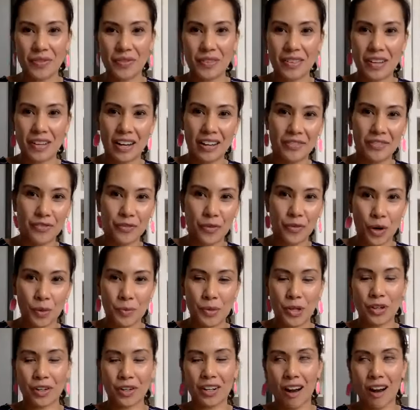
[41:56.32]
a
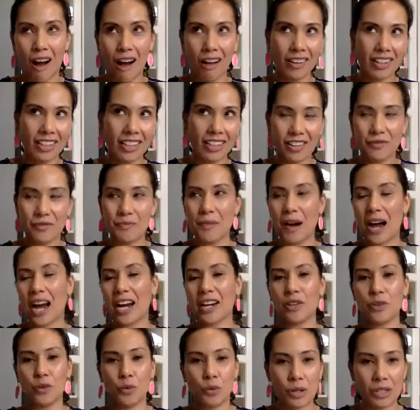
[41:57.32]
former colleague of mine
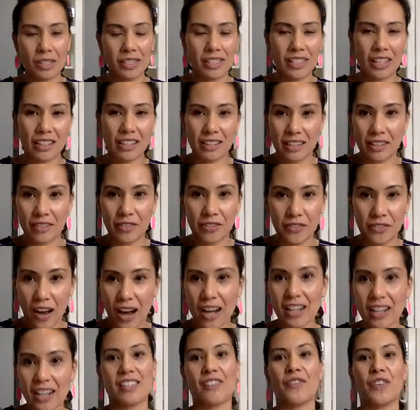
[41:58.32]
who works at the
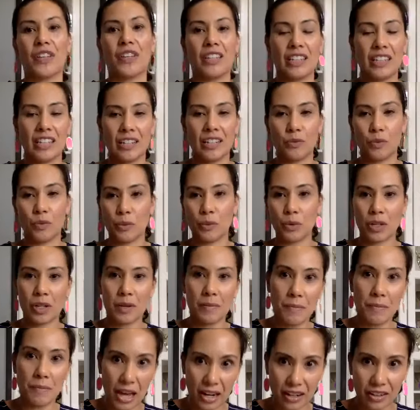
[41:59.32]
Fox affiliate. We were
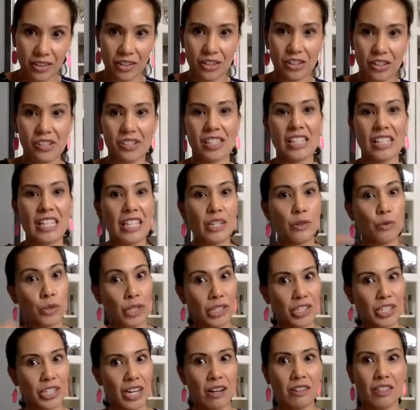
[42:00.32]
competitors, and he
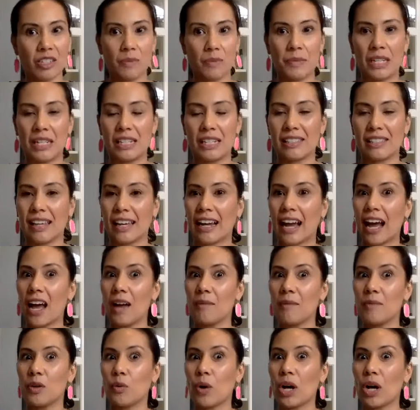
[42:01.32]
reached out to me and he's like, I've
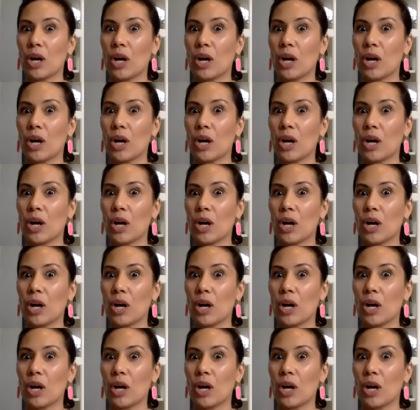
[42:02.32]
been watching
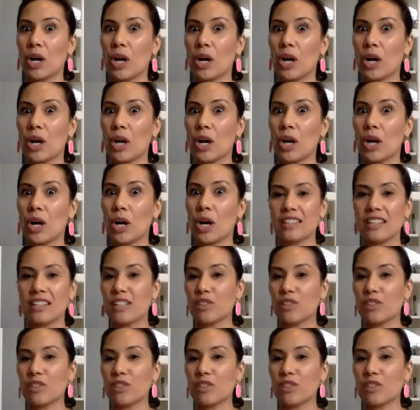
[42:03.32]
your Facebook feed. You've